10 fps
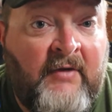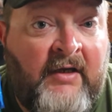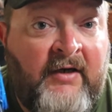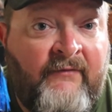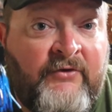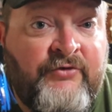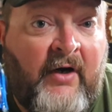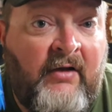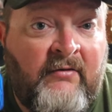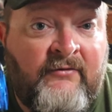and different
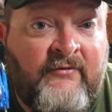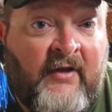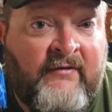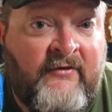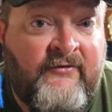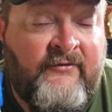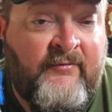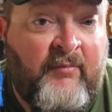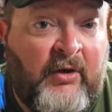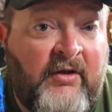trailers like
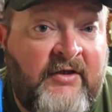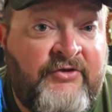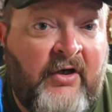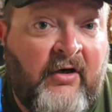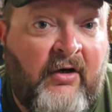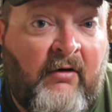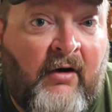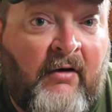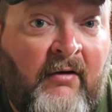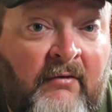this Berkley Chigger
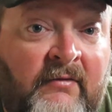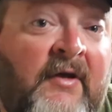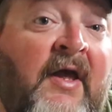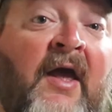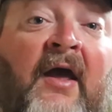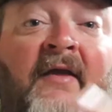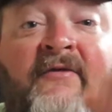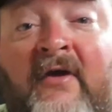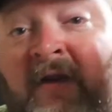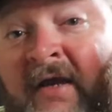Craw.
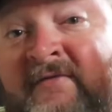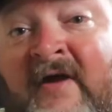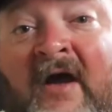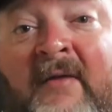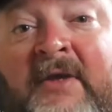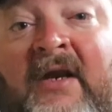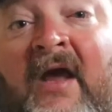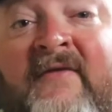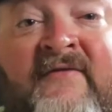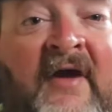Until next time, get
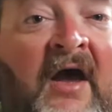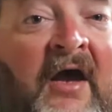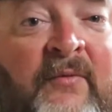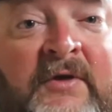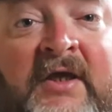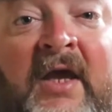outside when you